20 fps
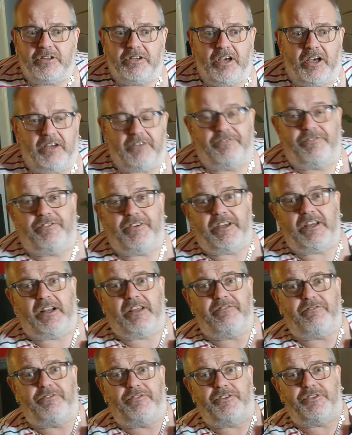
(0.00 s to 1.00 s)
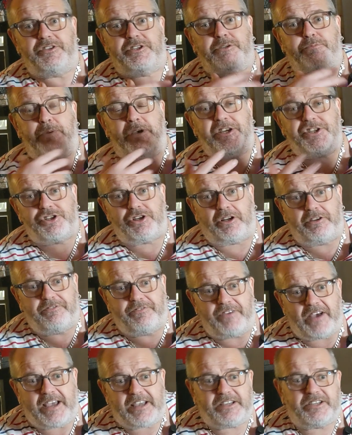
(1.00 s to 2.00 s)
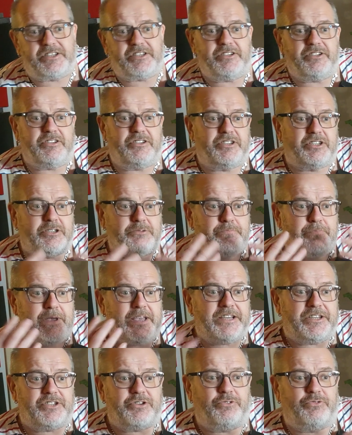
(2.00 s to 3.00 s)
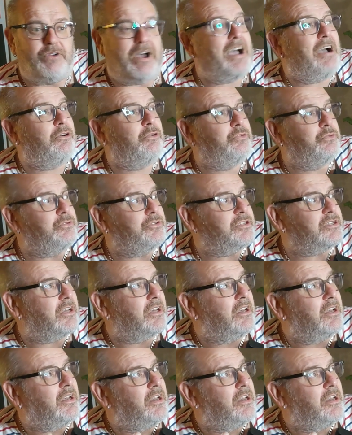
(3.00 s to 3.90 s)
a feeling for the spatial effects and space around